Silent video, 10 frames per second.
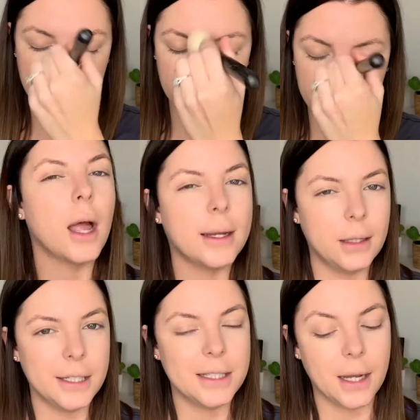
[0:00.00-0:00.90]

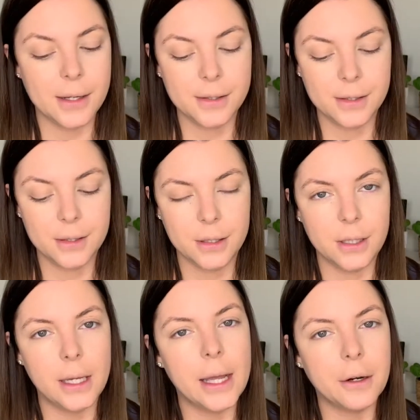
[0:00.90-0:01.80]
Lightly dust
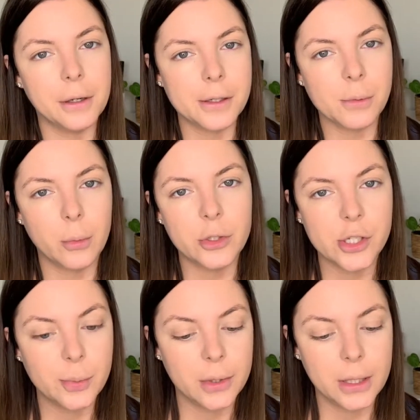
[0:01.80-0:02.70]
the areas where we
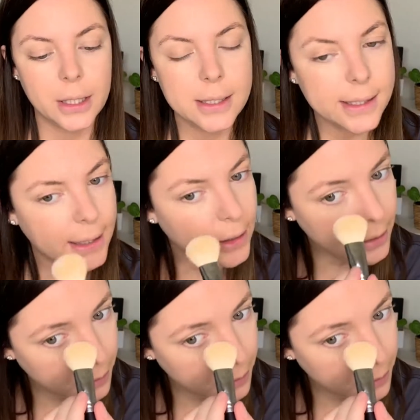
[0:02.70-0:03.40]
just put the concealer.